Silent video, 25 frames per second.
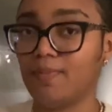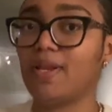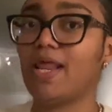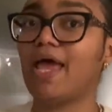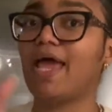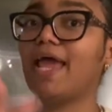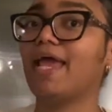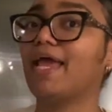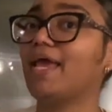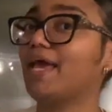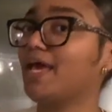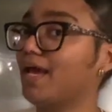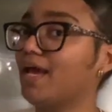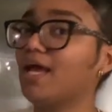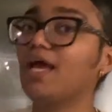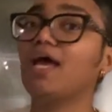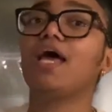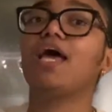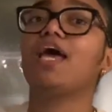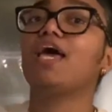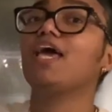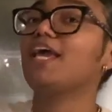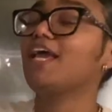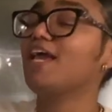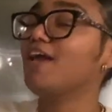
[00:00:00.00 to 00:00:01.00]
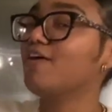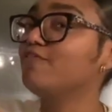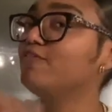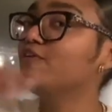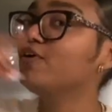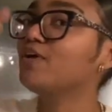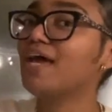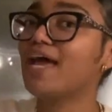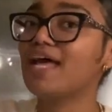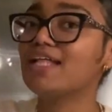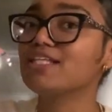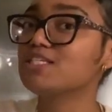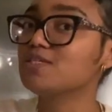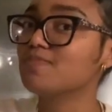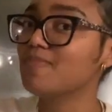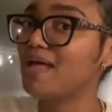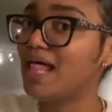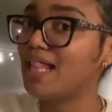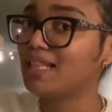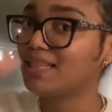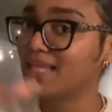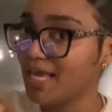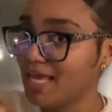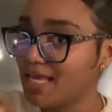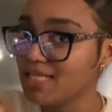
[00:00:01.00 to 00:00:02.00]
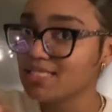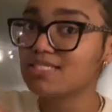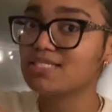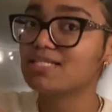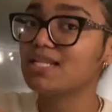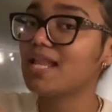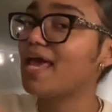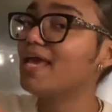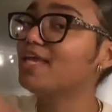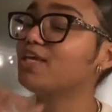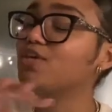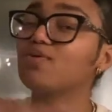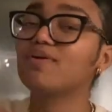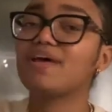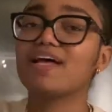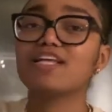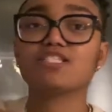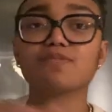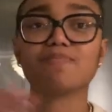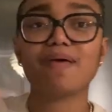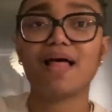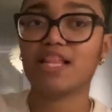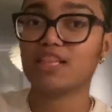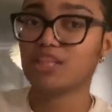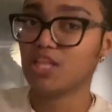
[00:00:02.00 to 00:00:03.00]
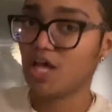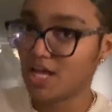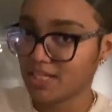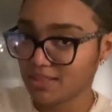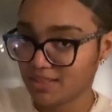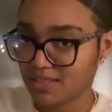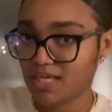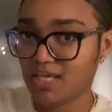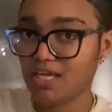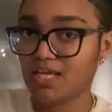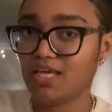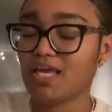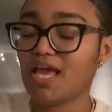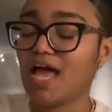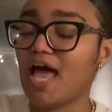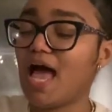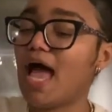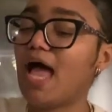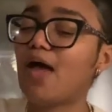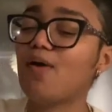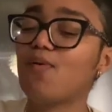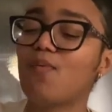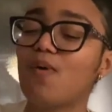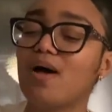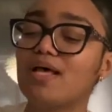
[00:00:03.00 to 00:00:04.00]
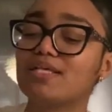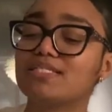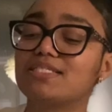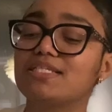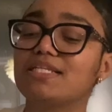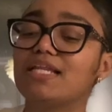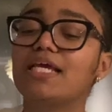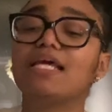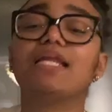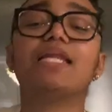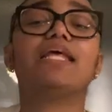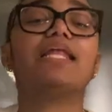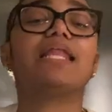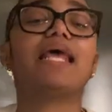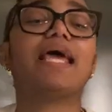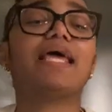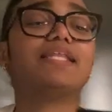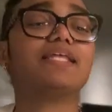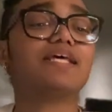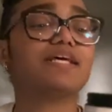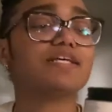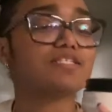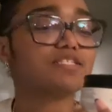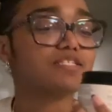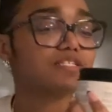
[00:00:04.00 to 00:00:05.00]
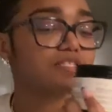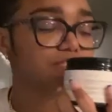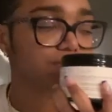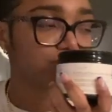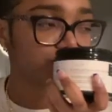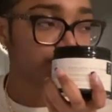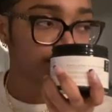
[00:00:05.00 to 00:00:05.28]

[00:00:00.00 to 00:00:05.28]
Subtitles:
Like if you can smell this, like you can smell nothing. I was literally like this.